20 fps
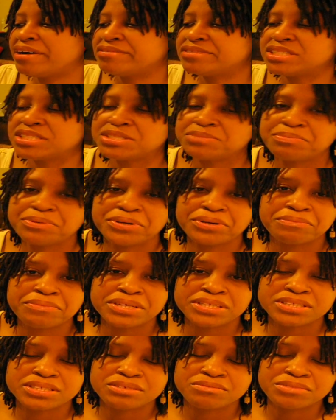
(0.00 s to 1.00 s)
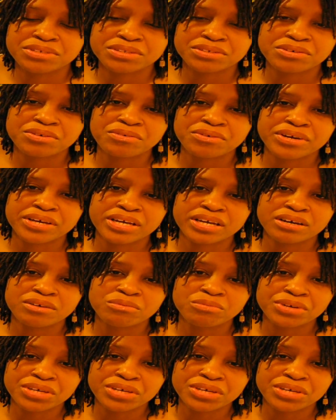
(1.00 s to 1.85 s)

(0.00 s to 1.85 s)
I was experimenting with going a